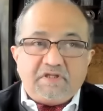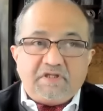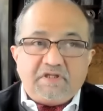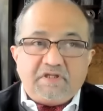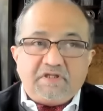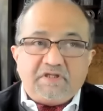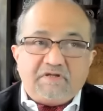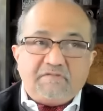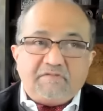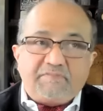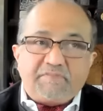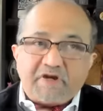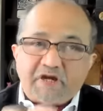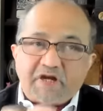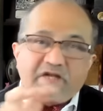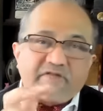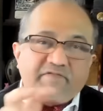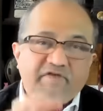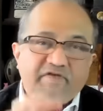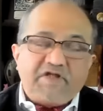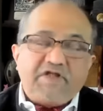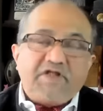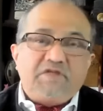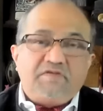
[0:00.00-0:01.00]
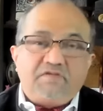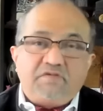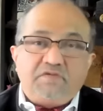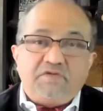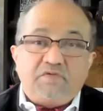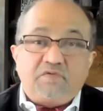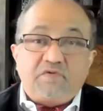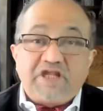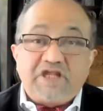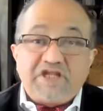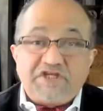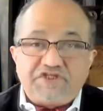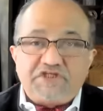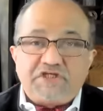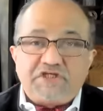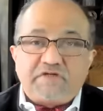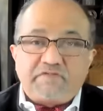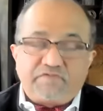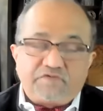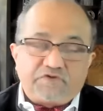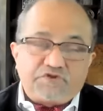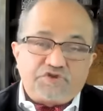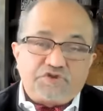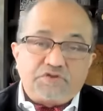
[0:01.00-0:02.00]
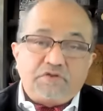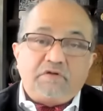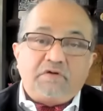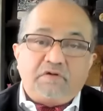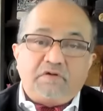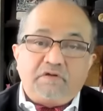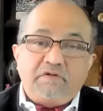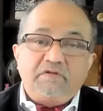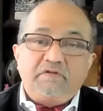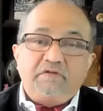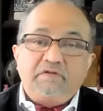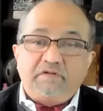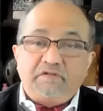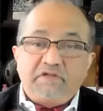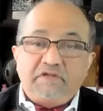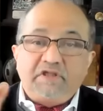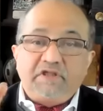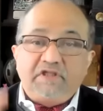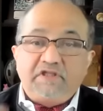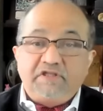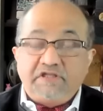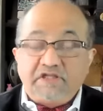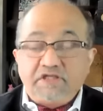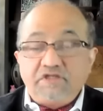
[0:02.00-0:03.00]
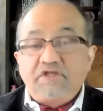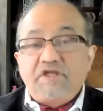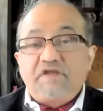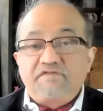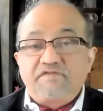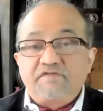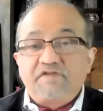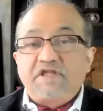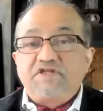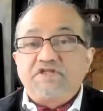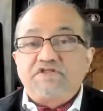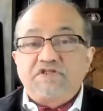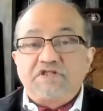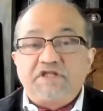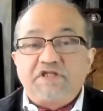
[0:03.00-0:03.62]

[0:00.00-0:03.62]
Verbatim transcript: uh, part of it is Eurasia for sure. And then you have Central